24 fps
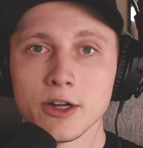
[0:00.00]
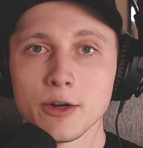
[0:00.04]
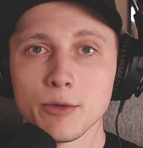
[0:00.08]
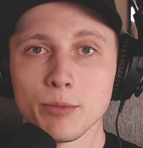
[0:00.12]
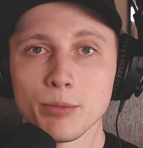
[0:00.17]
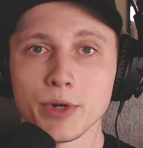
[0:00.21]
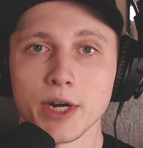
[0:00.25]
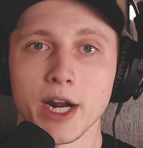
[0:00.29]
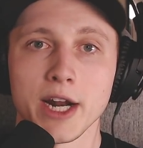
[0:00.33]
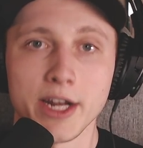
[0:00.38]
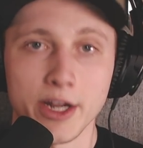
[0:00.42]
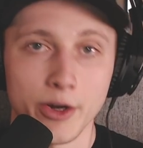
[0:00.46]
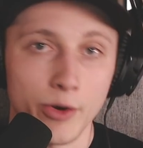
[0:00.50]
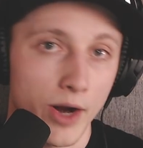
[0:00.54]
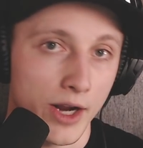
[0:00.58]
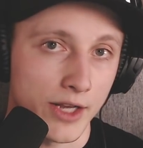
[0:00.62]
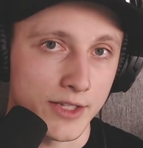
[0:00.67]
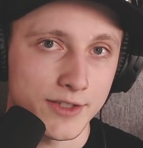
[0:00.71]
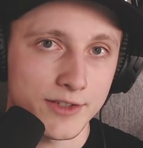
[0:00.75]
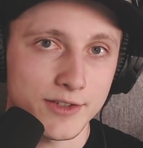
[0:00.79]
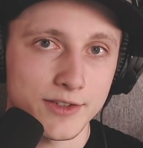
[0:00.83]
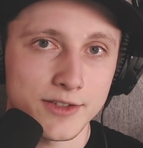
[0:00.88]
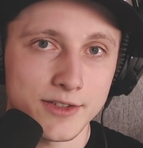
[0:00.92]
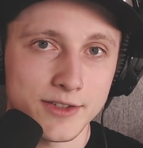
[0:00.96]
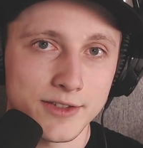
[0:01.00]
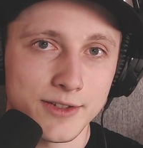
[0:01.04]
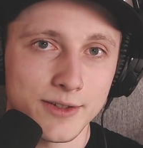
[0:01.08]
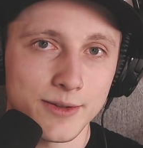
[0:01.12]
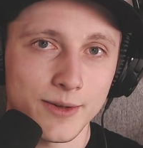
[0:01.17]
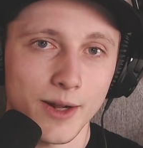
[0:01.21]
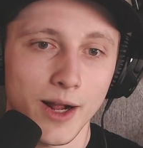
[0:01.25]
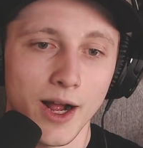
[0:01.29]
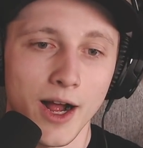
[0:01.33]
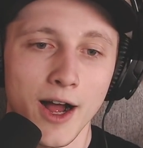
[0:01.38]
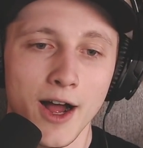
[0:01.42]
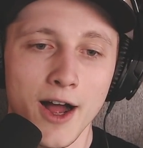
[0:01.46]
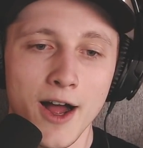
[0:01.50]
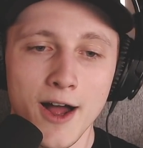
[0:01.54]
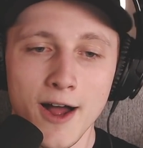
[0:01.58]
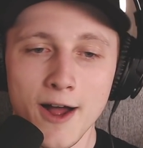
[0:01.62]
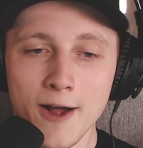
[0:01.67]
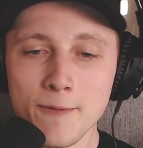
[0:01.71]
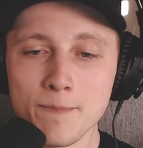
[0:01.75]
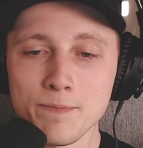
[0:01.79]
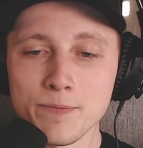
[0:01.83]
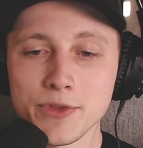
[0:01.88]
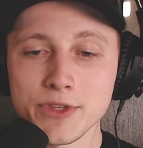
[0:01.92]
But I digress. The